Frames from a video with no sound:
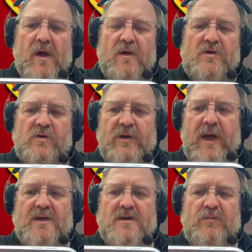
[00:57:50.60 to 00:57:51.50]

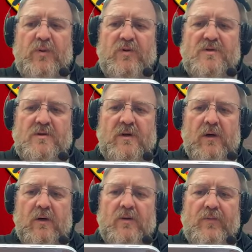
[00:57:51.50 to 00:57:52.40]
creator boost
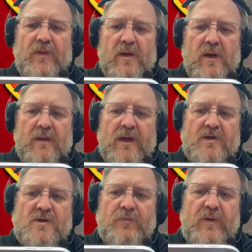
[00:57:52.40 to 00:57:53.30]
code.
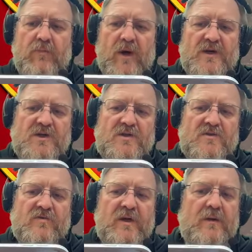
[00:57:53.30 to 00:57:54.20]
There should be my
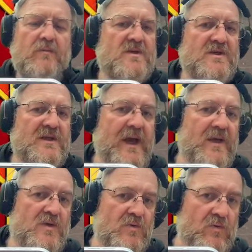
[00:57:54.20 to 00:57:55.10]
stream
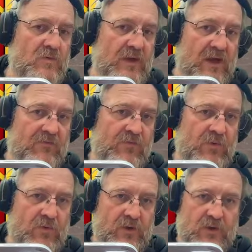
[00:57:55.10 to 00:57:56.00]
schedule there
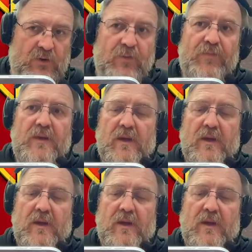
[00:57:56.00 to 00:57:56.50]
for you.